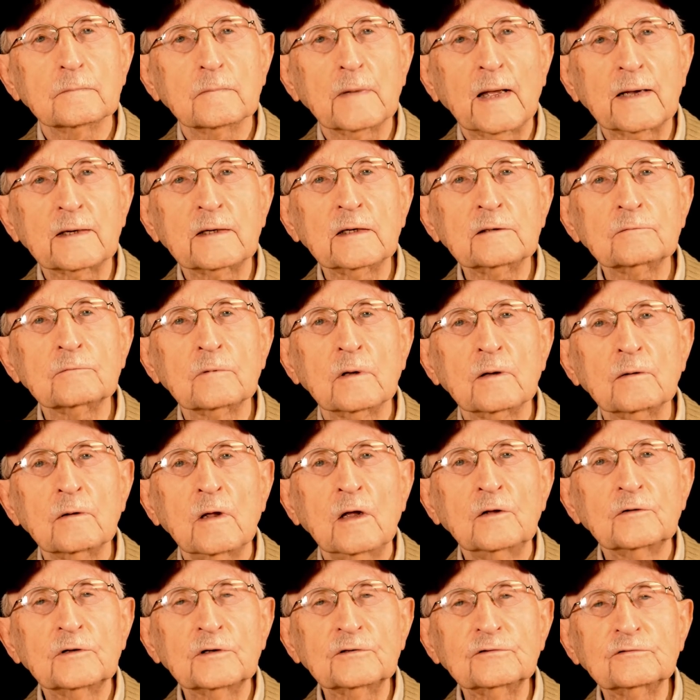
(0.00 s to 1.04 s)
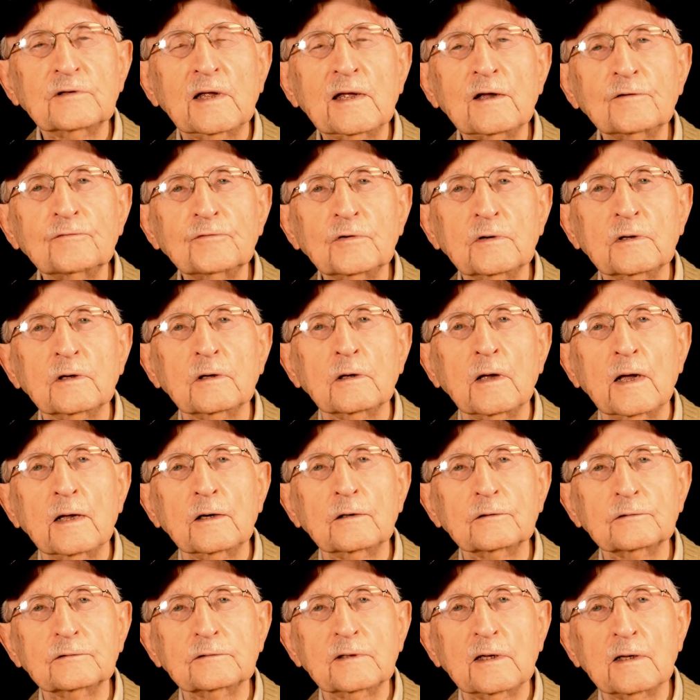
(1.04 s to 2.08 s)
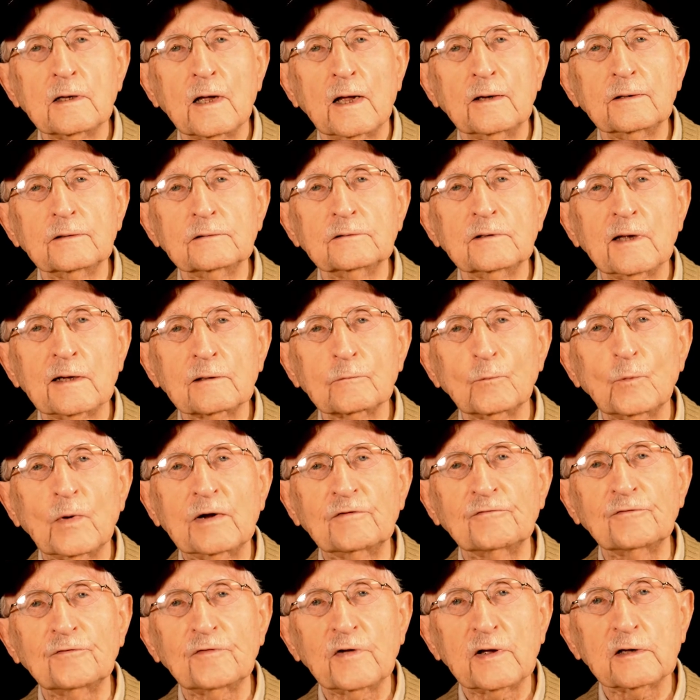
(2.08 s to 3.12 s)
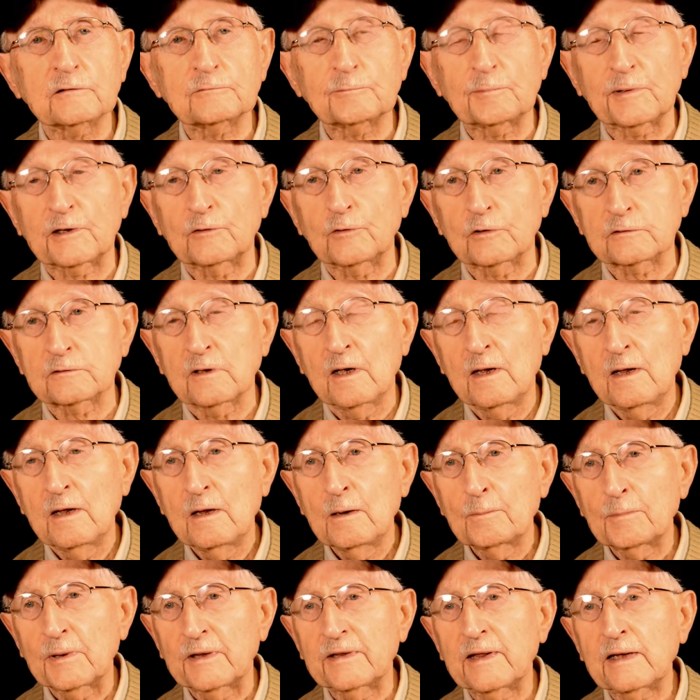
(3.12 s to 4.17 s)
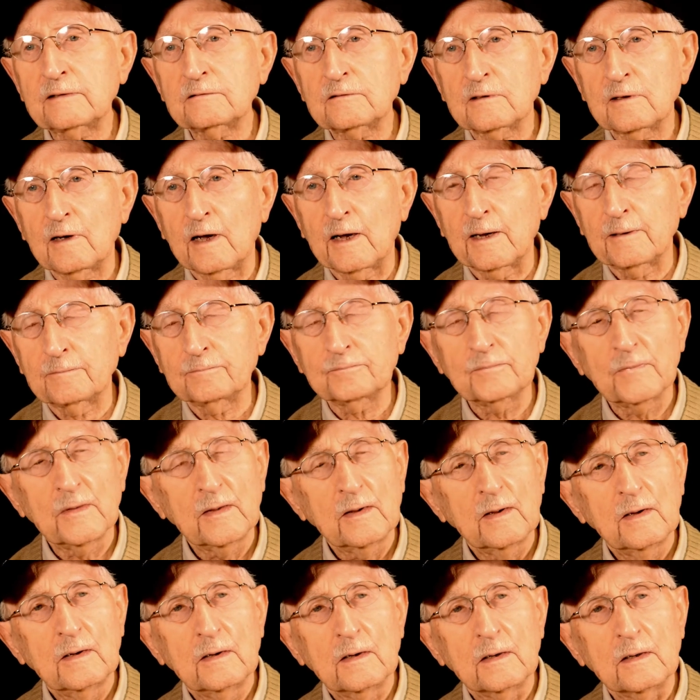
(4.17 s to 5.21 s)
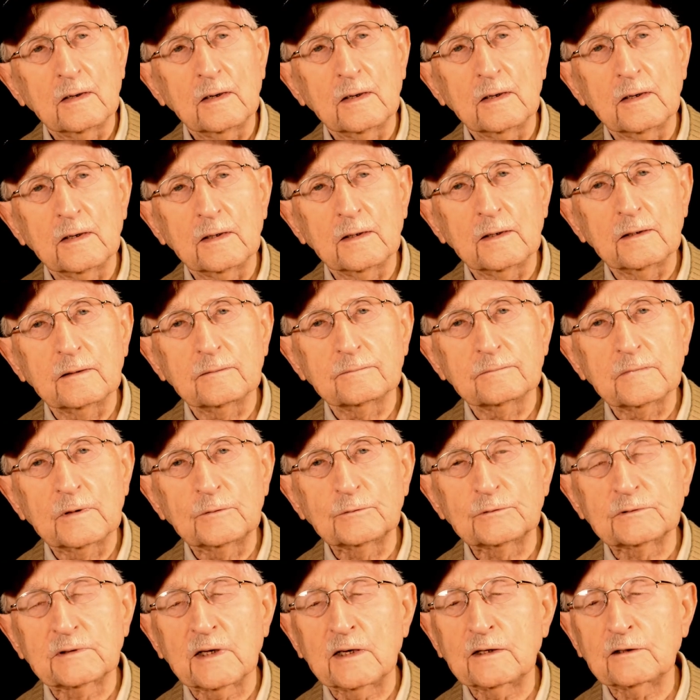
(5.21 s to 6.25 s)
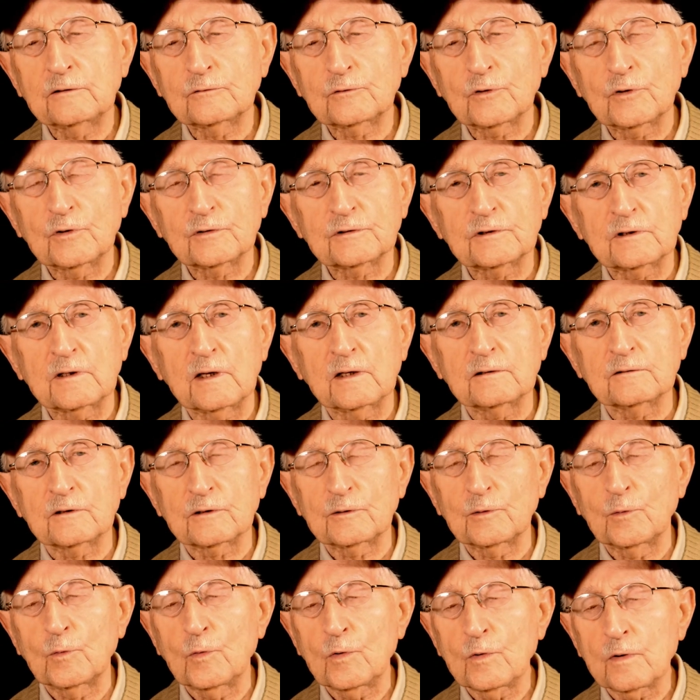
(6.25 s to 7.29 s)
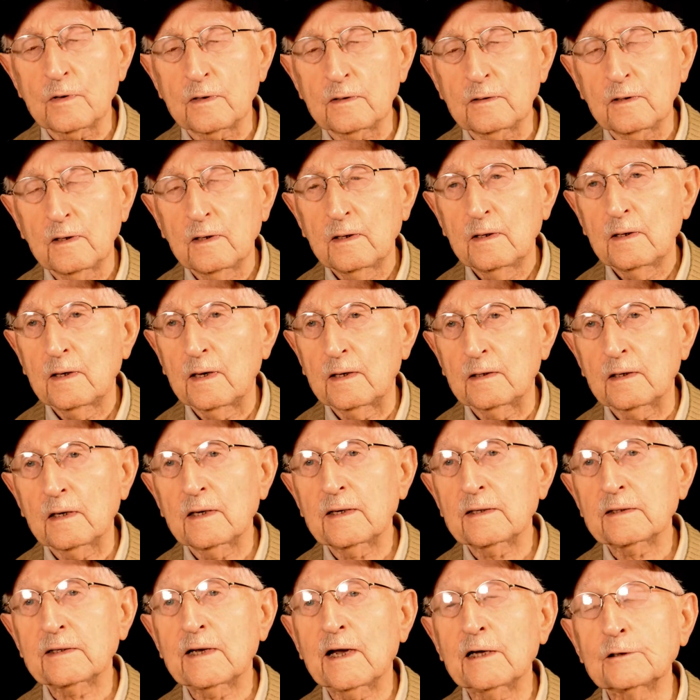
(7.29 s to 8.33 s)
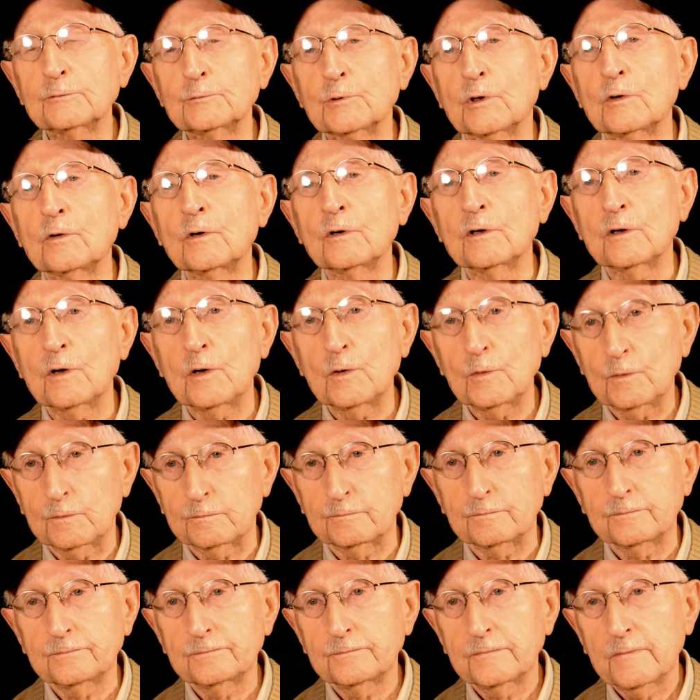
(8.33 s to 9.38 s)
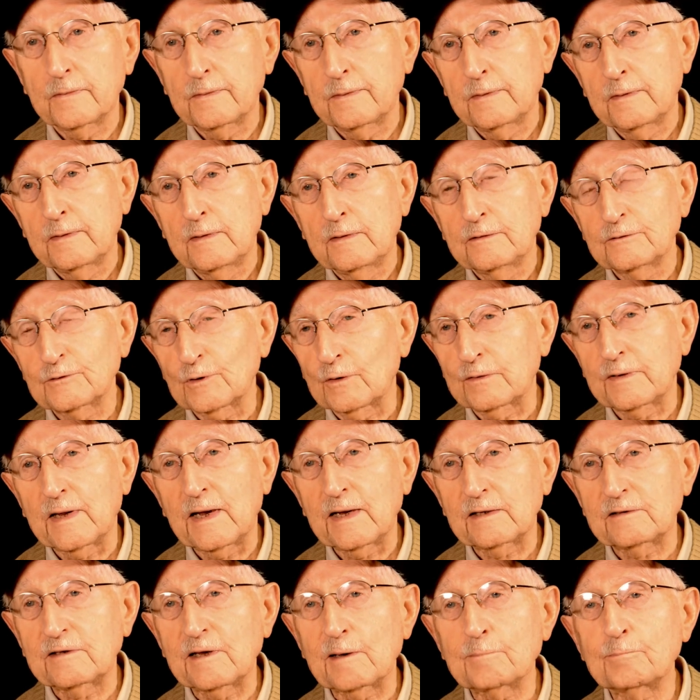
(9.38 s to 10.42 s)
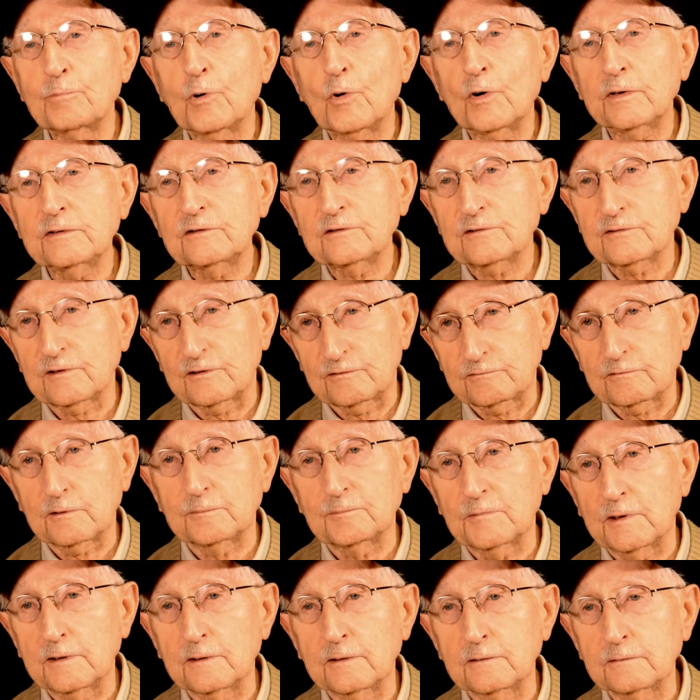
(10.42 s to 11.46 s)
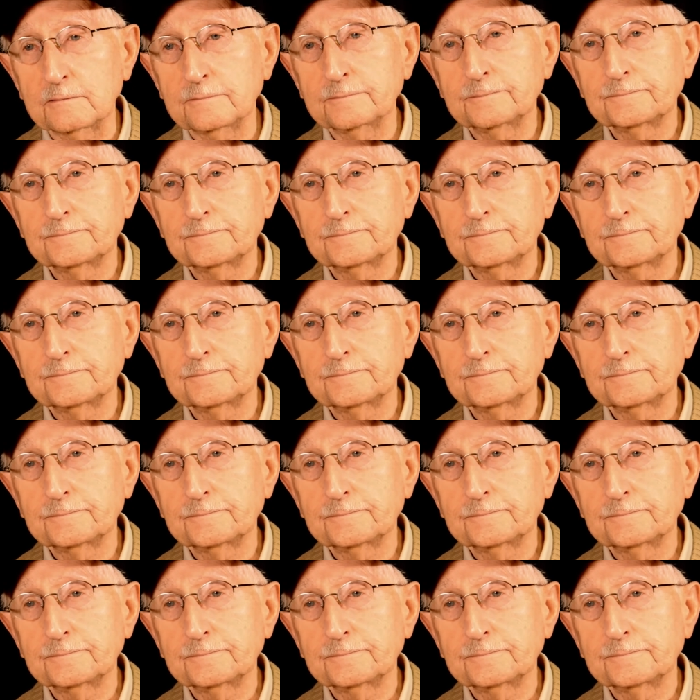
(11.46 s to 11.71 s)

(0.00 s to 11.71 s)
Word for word: I got the staff and the tech went fast because by that time, it was getting towards the end of the war and a lot of guys were going home. Right. So they had their point system, you know.